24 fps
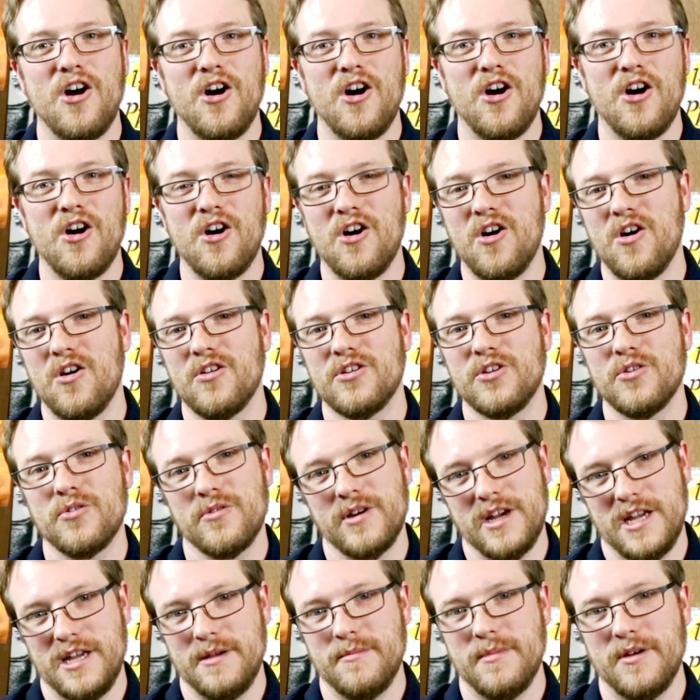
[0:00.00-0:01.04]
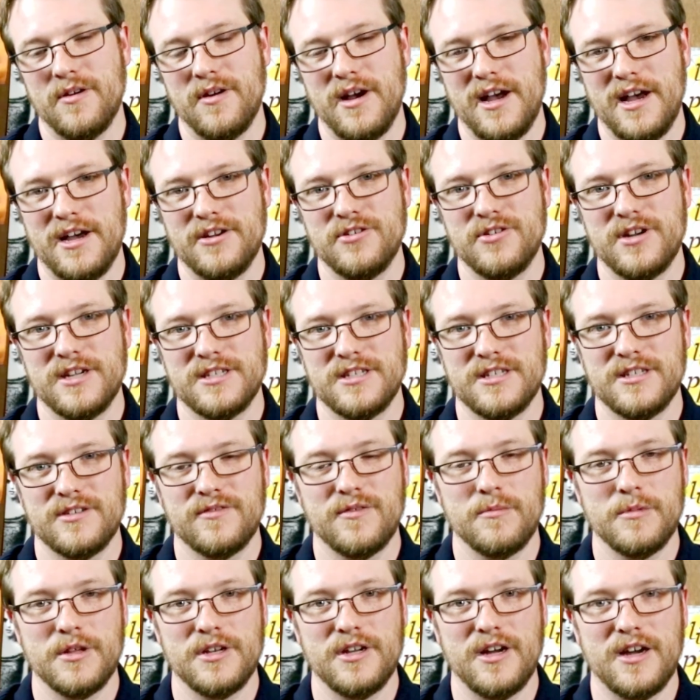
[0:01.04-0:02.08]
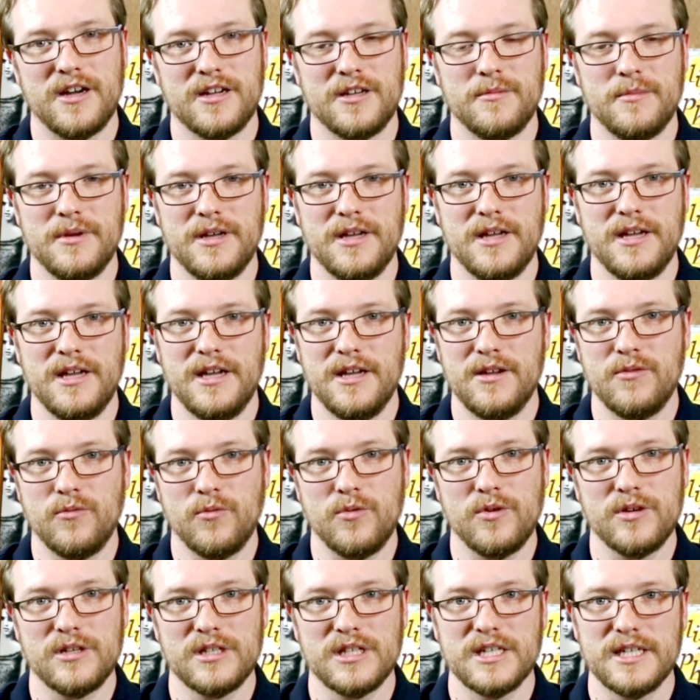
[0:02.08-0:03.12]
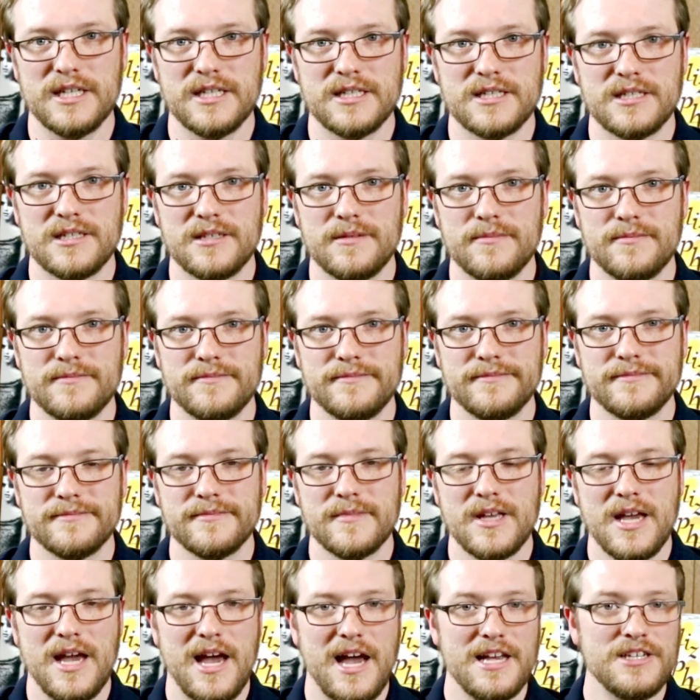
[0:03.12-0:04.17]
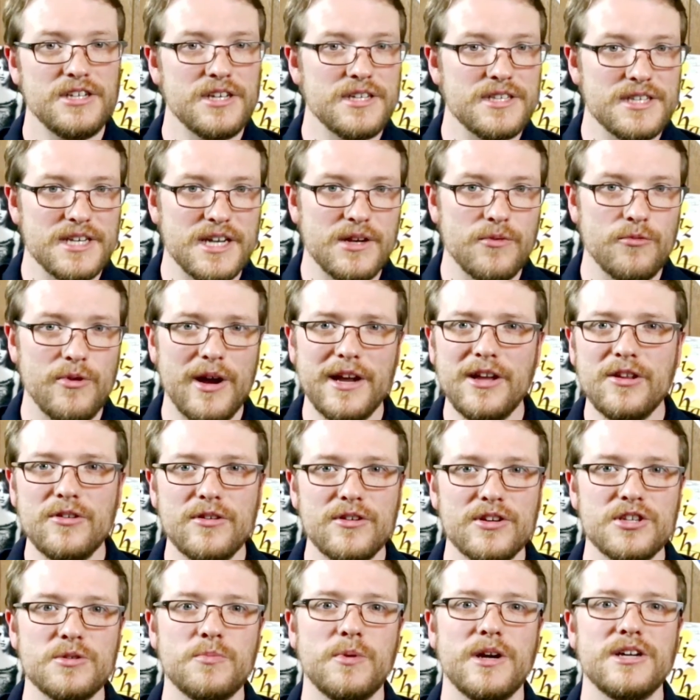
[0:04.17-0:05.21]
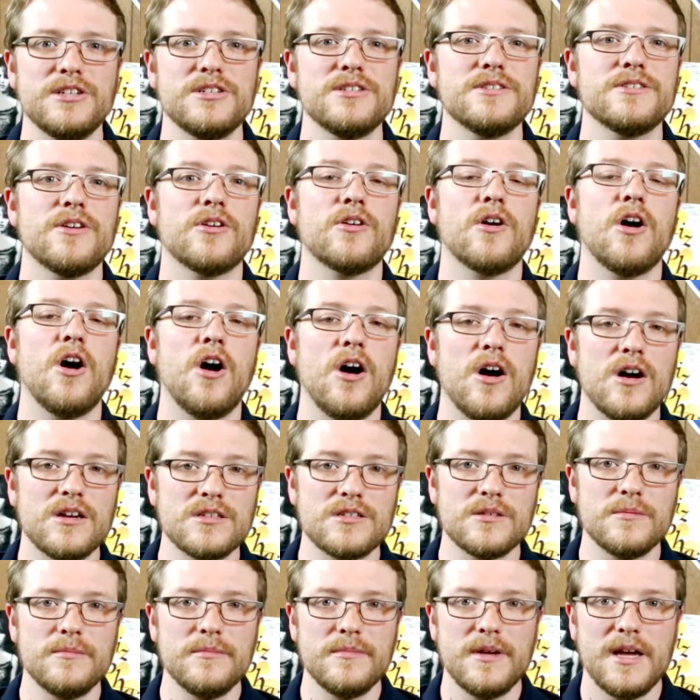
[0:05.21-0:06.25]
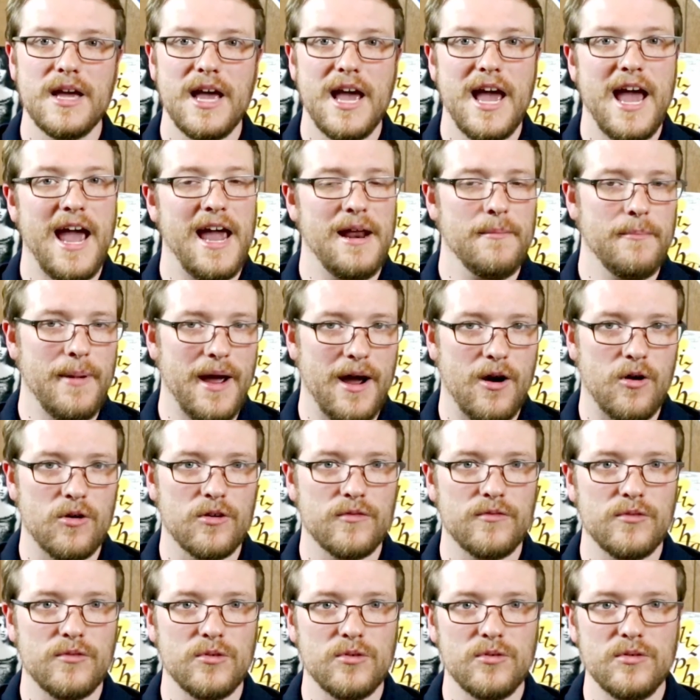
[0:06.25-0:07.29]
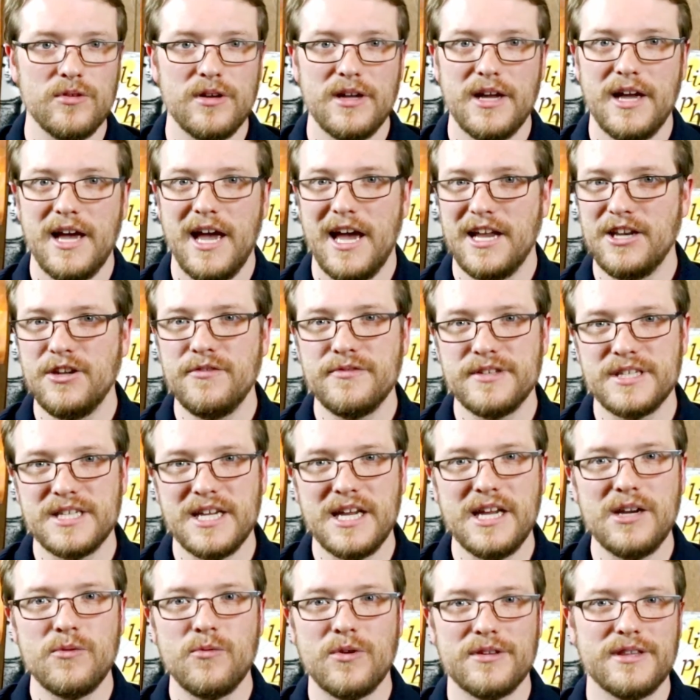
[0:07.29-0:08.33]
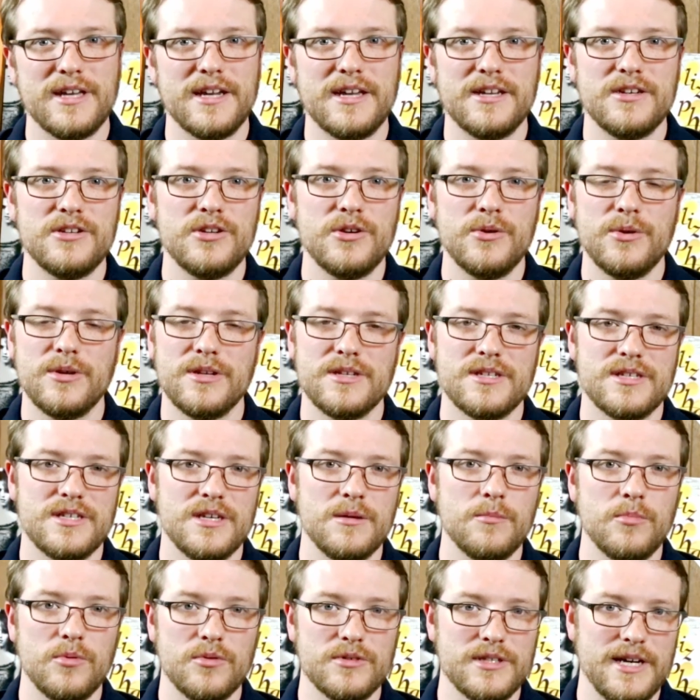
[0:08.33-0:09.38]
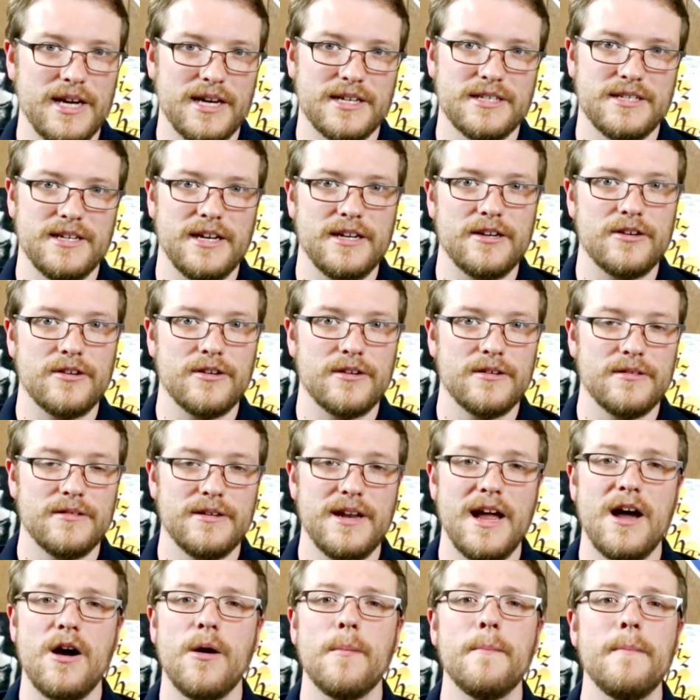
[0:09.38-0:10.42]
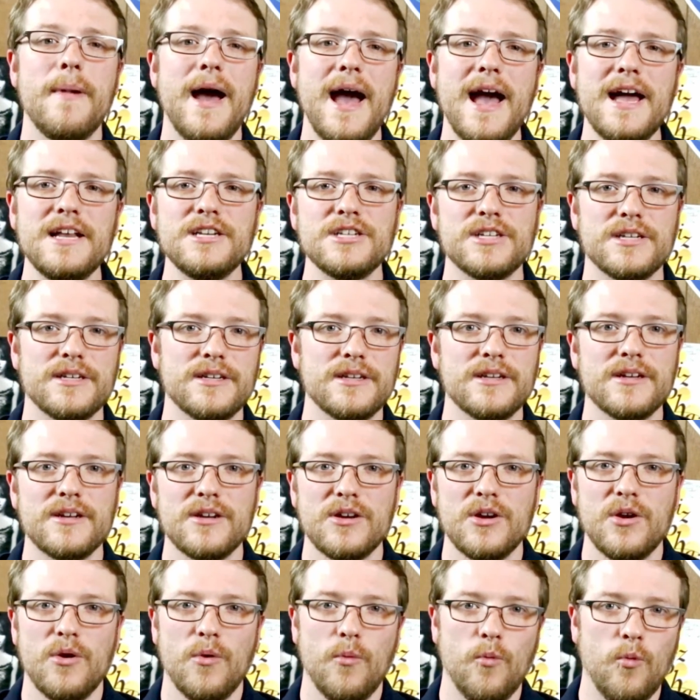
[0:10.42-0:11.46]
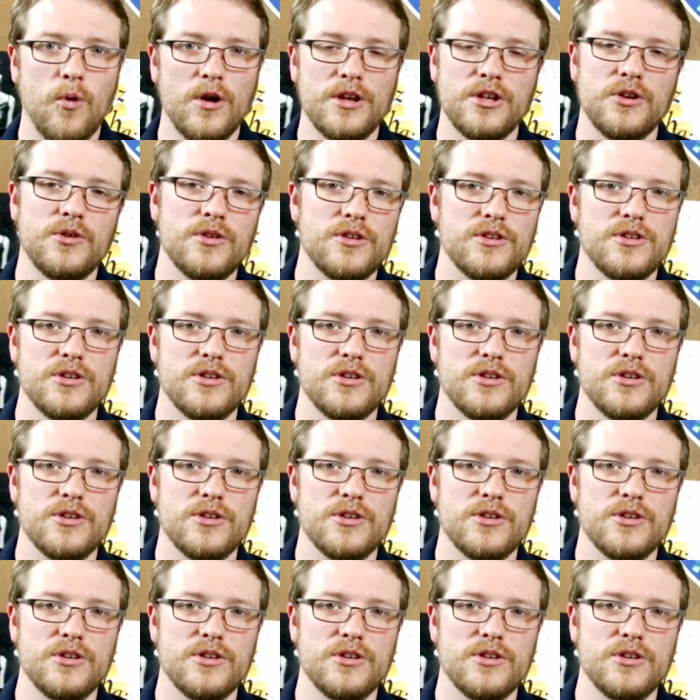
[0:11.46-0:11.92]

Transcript: All your email addresses from the document in one list. As you can see, regular expressions are awesome and powerful, and you've seen what they can do in a simple text editor. Now imagine what you could